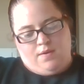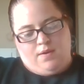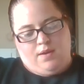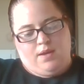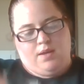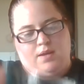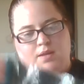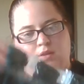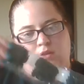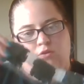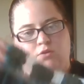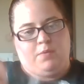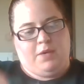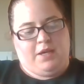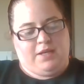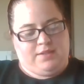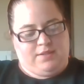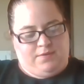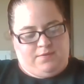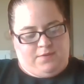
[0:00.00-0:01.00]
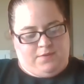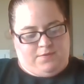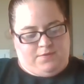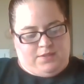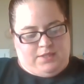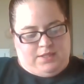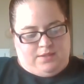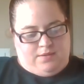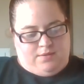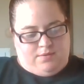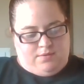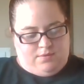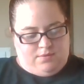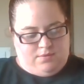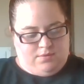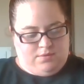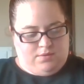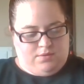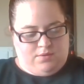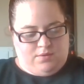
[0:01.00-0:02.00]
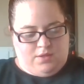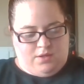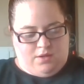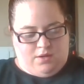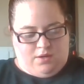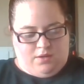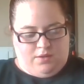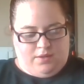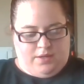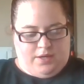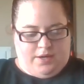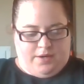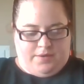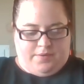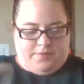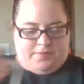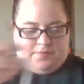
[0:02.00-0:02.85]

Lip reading: and 3 bags of 15. So they're all there.